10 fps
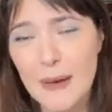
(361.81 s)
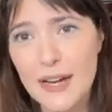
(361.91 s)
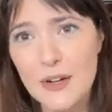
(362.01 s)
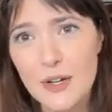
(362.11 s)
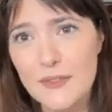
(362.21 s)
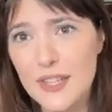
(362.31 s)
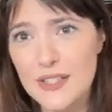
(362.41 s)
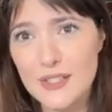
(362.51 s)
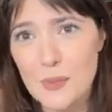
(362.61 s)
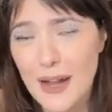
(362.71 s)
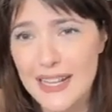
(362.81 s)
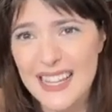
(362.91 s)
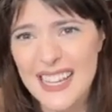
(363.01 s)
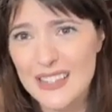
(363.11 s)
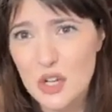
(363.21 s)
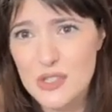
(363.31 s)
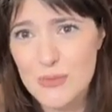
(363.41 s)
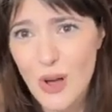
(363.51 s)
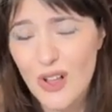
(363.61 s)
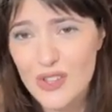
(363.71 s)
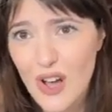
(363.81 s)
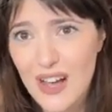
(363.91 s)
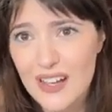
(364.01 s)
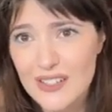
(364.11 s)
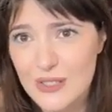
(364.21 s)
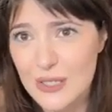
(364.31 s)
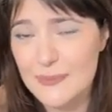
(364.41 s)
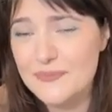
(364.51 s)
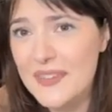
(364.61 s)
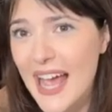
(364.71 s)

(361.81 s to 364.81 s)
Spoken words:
I don't know if they just wanted like little small dogs, or